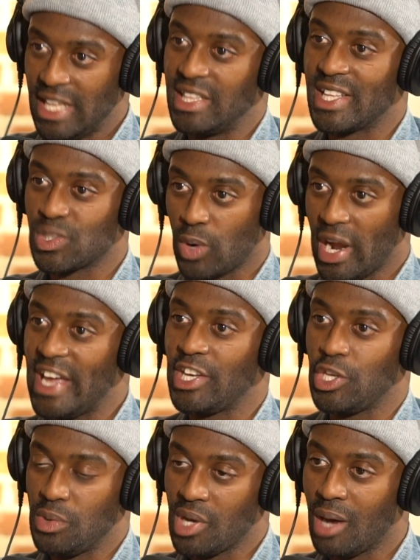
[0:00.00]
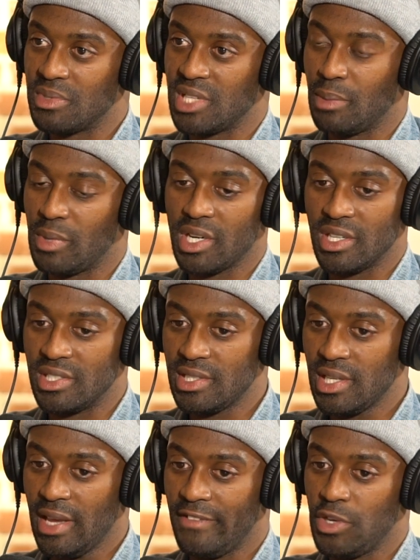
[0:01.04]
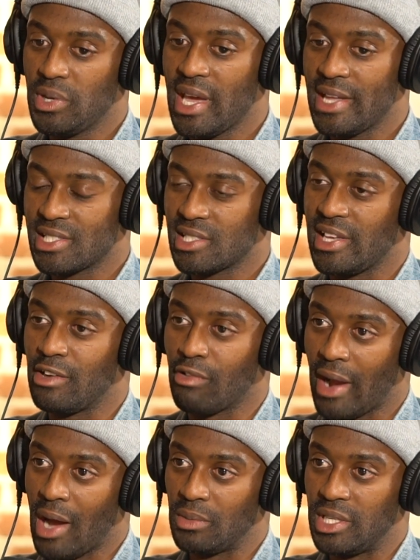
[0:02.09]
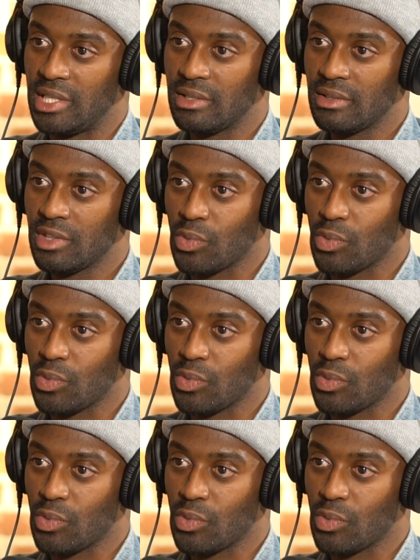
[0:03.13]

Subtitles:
And that's where AQ comes in, because if you can't stay grounded